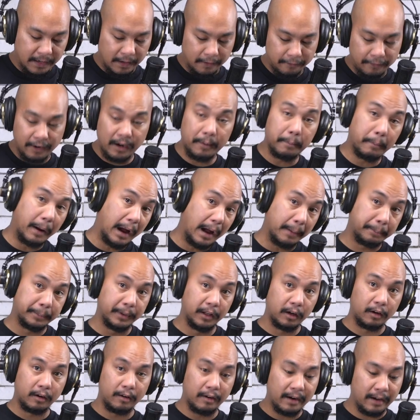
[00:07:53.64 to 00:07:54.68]
are very
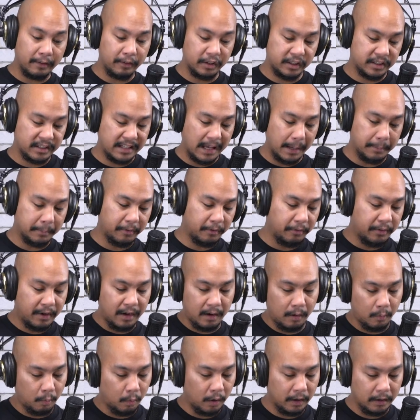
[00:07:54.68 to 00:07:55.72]
popular around this time of
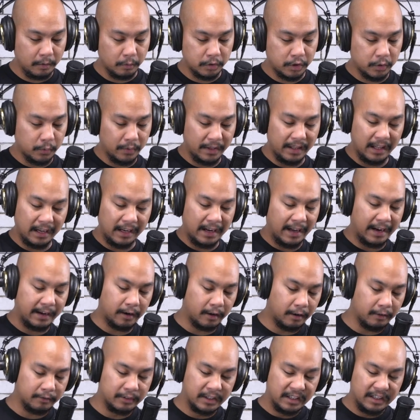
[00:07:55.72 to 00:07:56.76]
year. Works with a lot
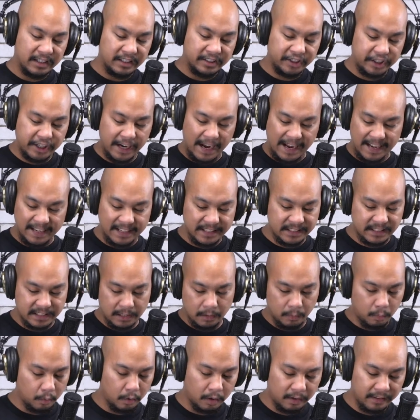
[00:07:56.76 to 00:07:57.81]
of jackets
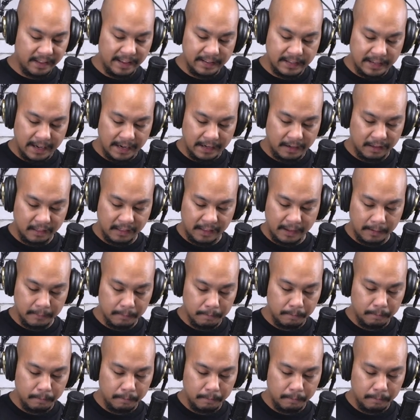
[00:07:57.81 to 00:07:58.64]
and wool, that kind of thing.